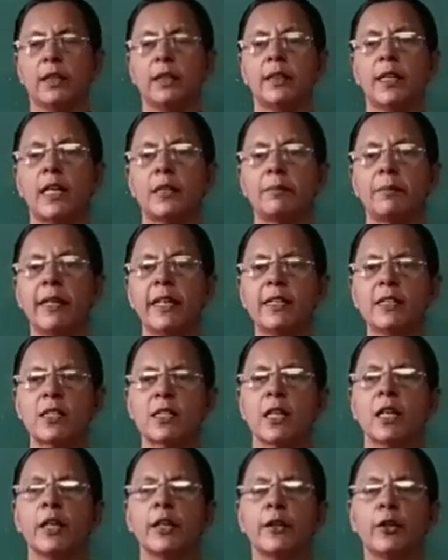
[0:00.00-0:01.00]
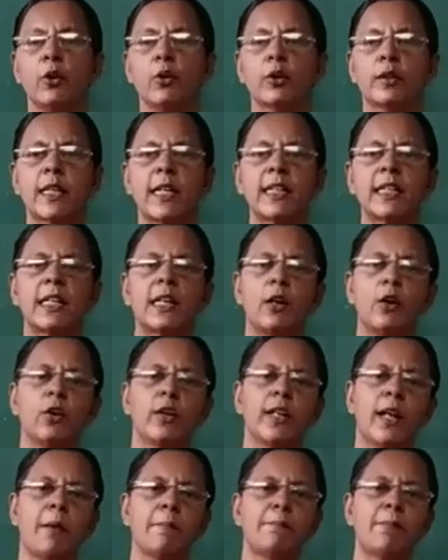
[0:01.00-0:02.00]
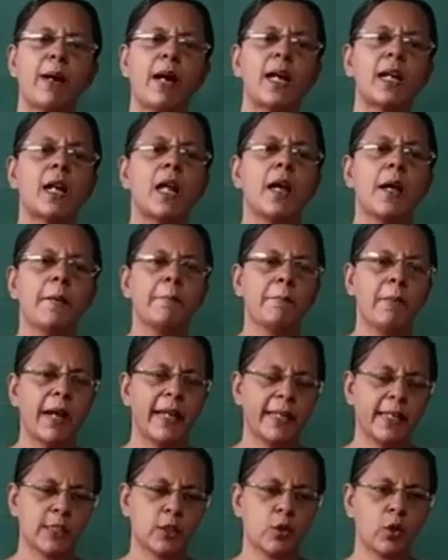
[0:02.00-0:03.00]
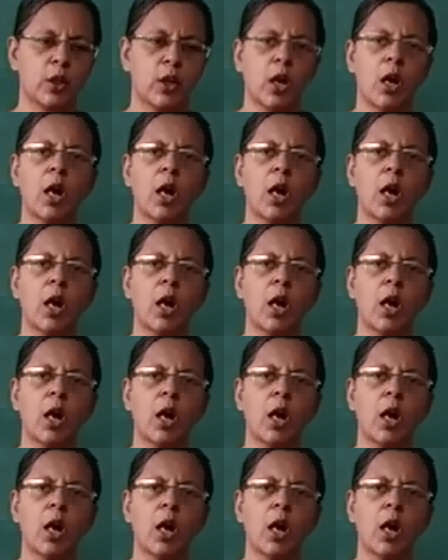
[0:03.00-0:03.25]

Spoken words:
That means Newton kilogram per -1